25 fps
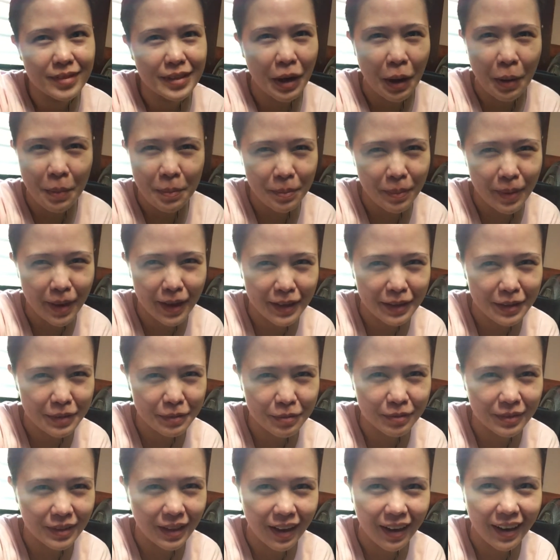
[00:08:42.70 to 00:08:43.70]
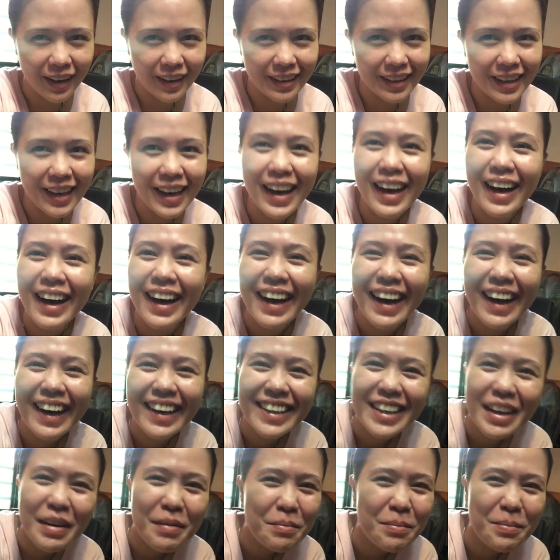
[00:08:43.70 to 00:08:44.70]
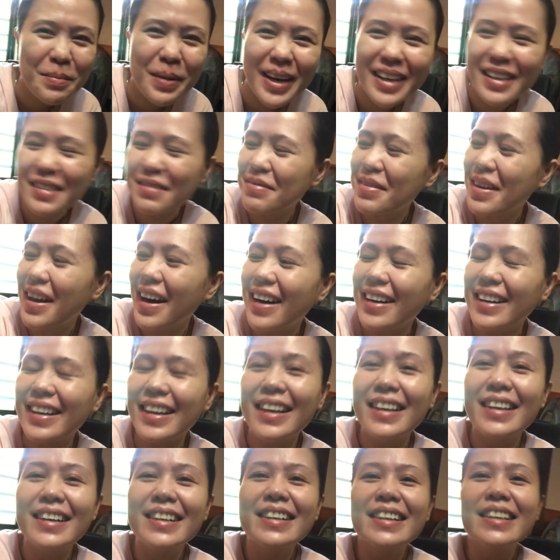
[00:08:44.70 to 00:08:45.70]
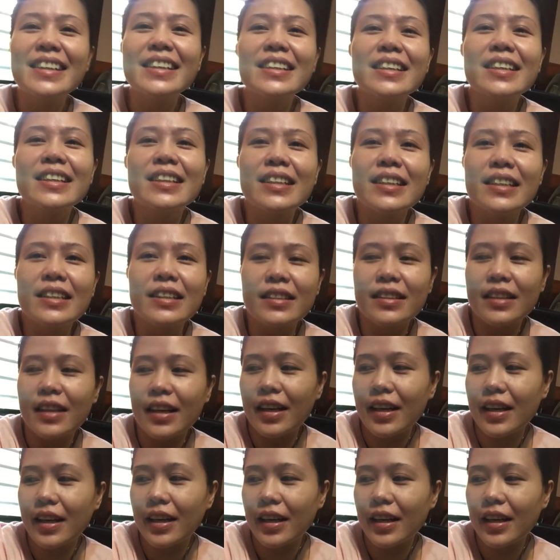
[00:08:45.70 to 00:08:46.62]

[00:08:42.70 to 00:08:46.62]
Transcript: comeback vlog. Comeback vlog. Yeah.